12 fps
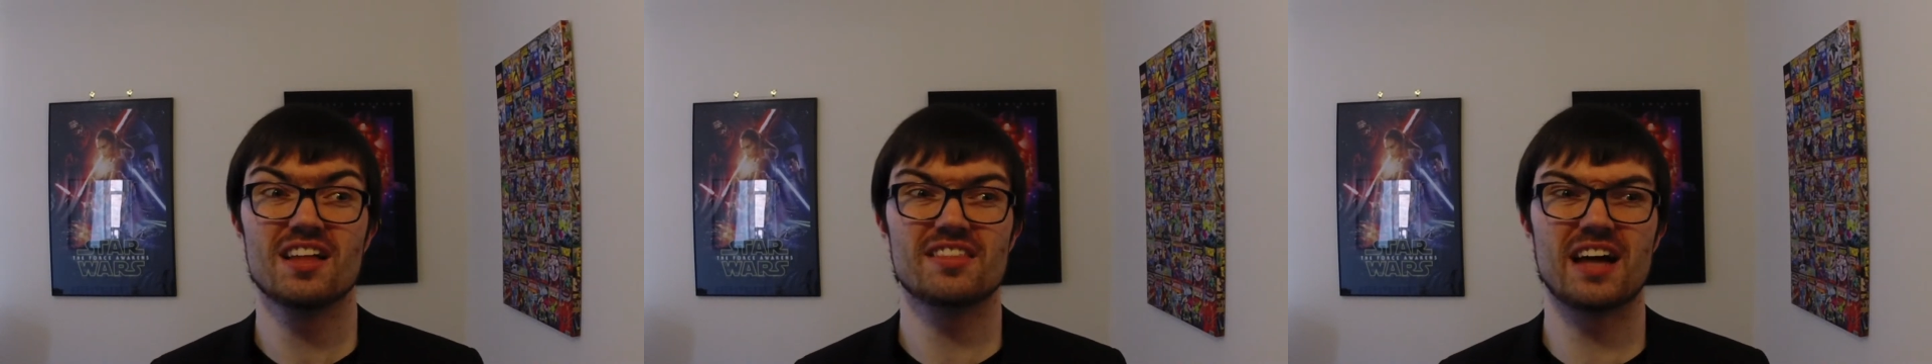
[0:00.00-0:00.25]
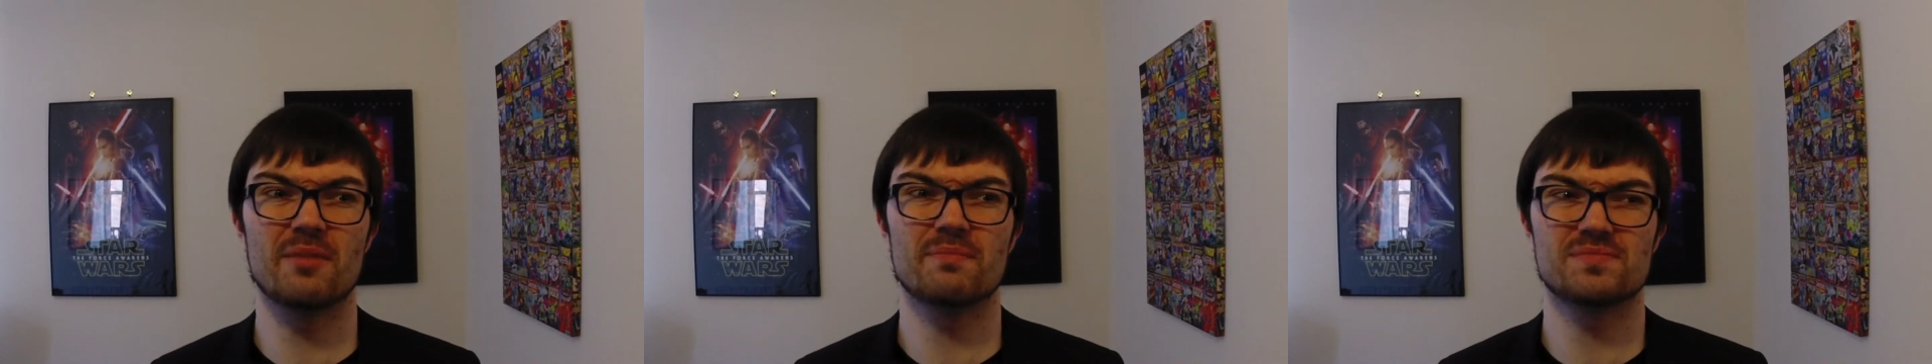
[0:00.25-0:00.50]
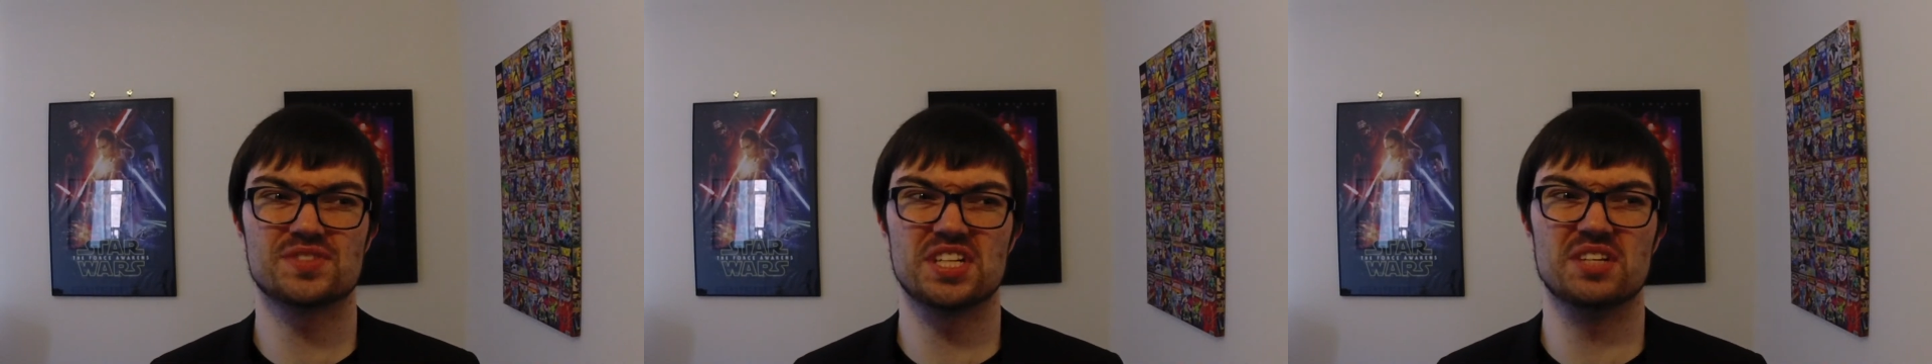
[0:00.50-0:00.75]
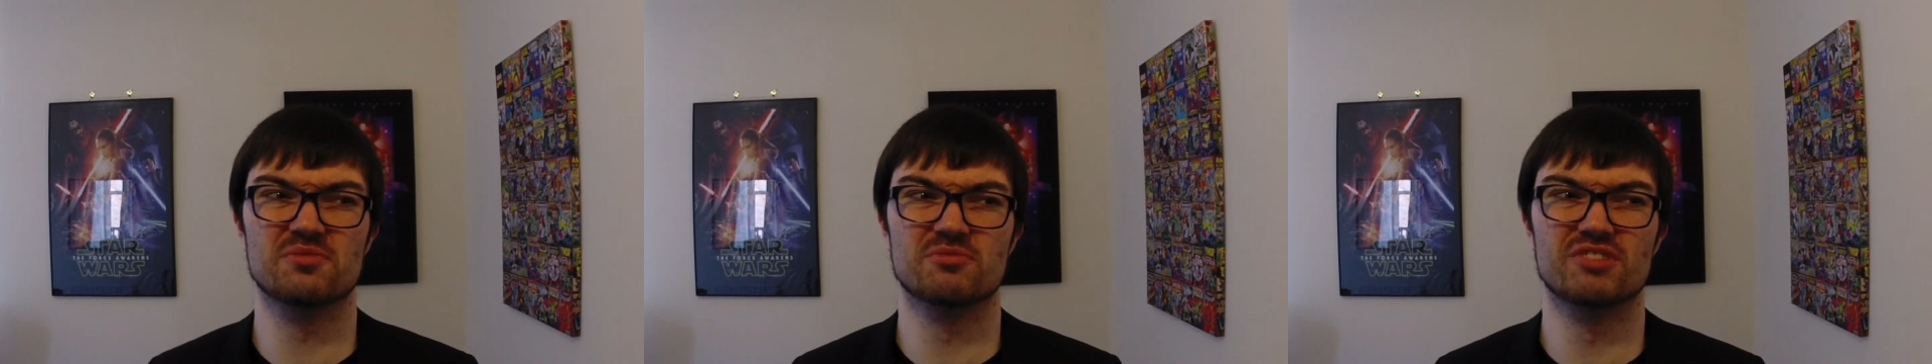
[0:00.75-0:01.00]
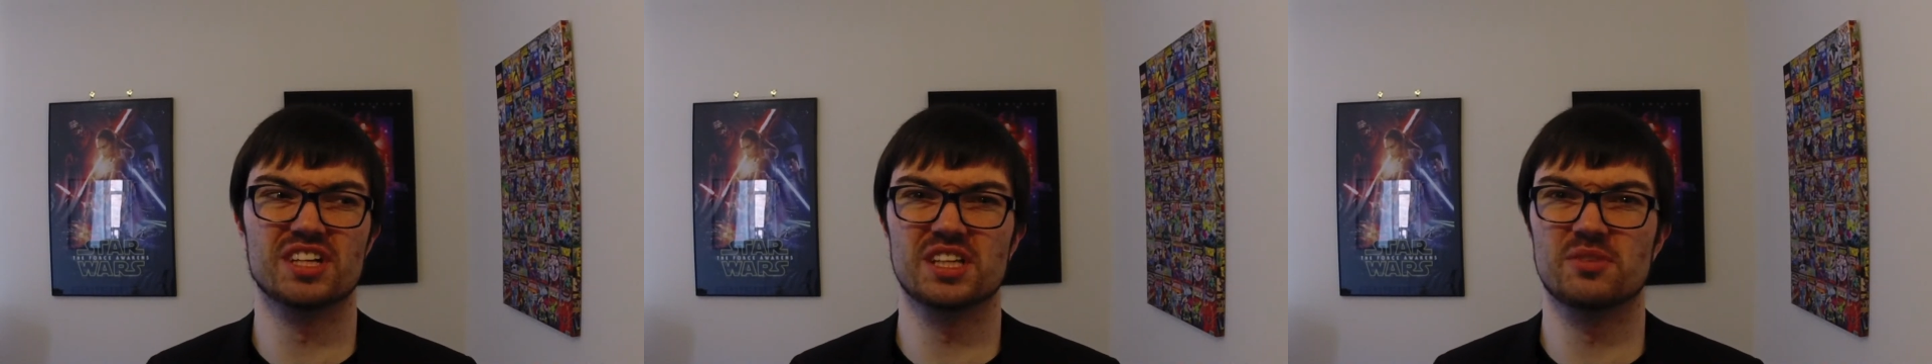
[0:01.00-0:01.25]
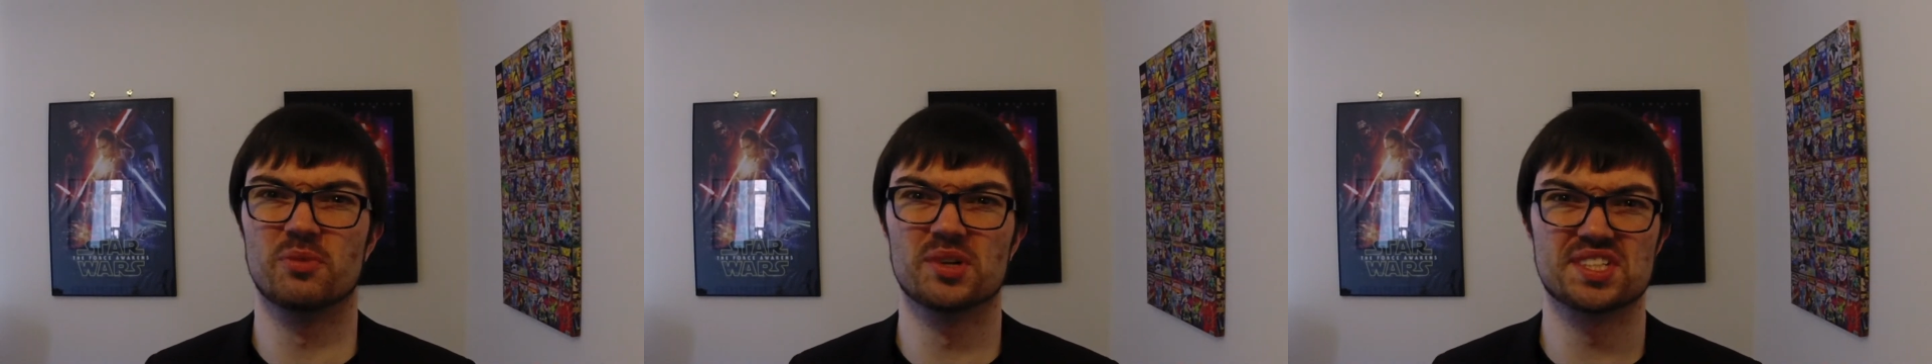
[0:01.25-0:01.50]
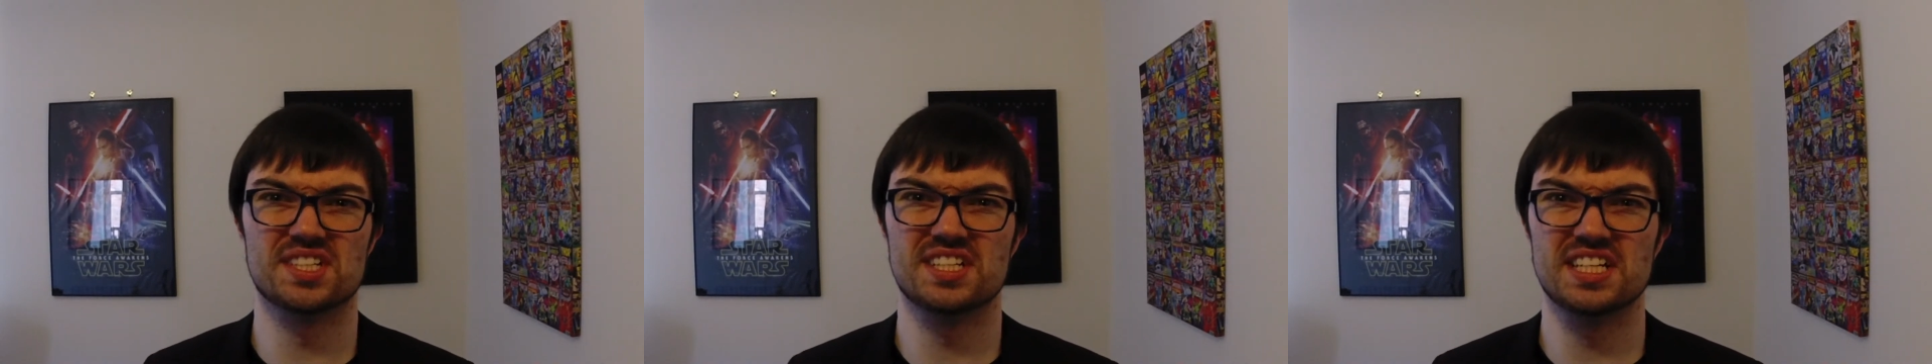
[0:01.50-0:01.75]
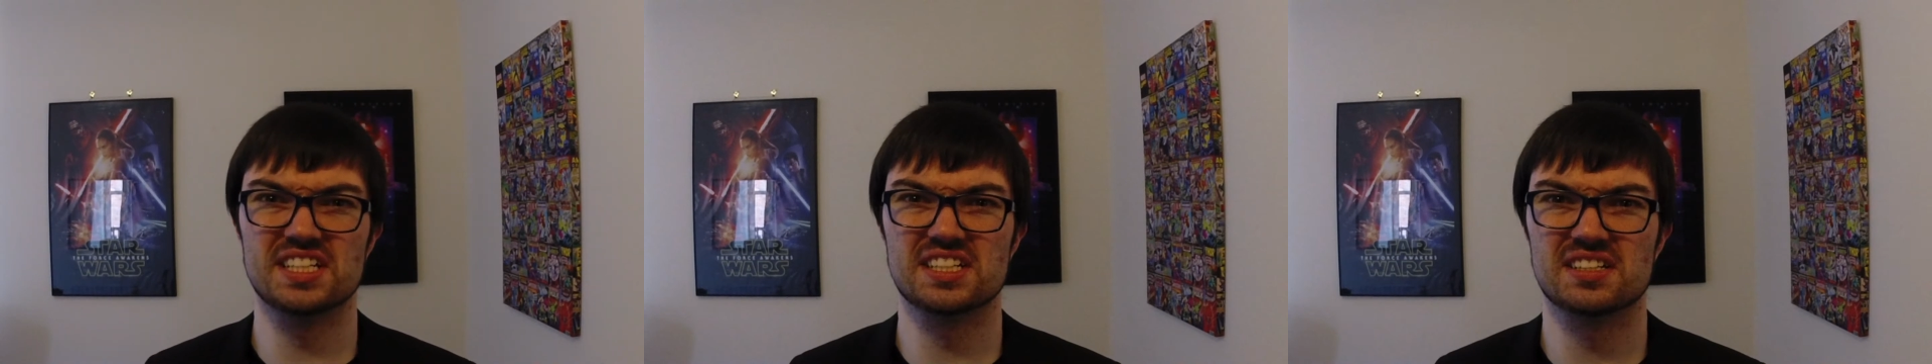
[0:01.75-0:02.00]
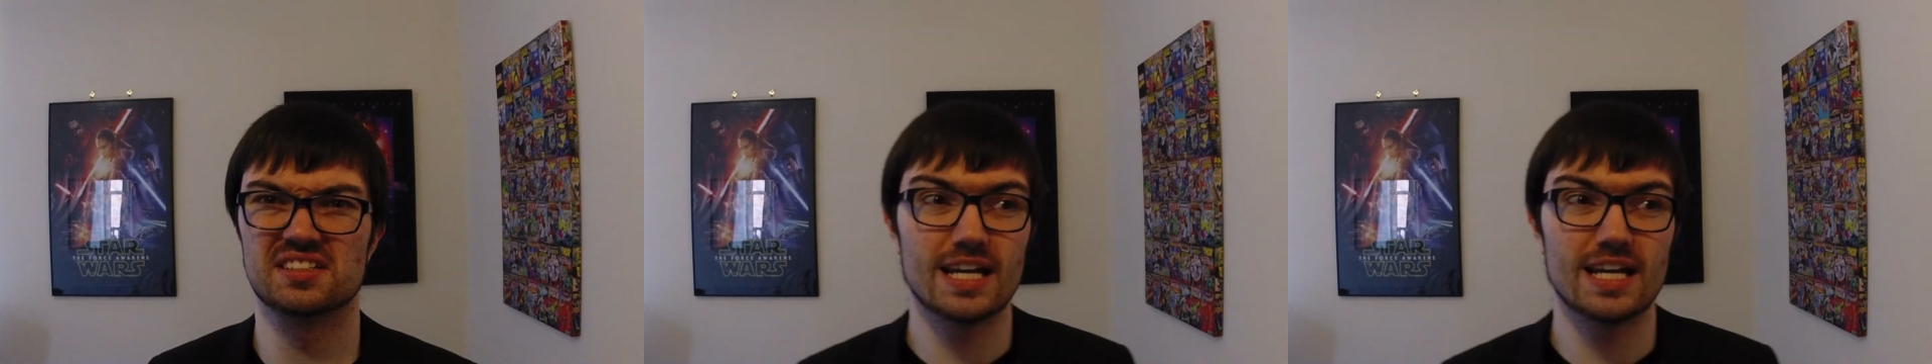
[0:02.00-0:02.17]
that scene really wasn't needed.